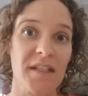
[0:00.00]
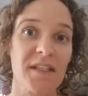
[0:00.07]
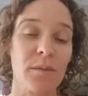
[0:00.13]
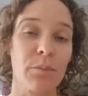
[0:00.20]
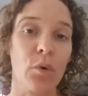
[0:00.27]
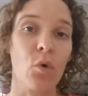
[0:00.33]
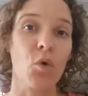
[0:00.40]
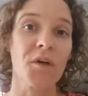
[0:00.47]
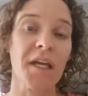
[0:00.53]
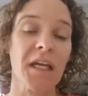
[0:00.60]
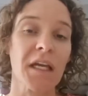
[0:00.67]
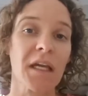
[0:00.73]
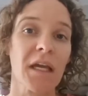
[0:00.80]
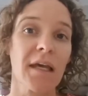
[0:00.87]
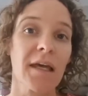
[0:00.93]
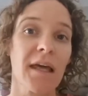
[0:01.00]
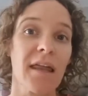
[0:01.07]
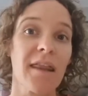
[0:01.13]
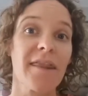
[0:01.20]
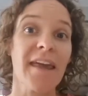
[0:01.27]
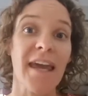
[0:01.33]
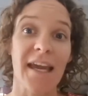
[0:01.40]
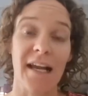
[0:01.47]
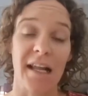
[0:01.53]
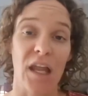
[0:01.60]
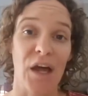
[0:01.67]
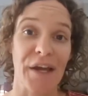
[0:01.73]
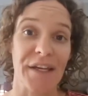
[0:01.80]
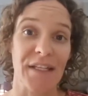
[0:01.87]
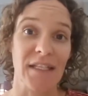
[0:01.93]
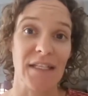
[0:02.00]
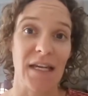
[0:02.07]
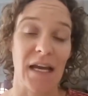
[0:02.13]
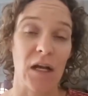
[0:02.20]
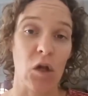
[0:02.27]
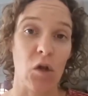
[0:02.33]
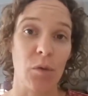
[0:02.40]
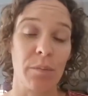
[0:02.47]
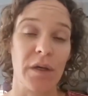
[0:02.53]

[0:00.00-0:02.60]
supporting their clientele,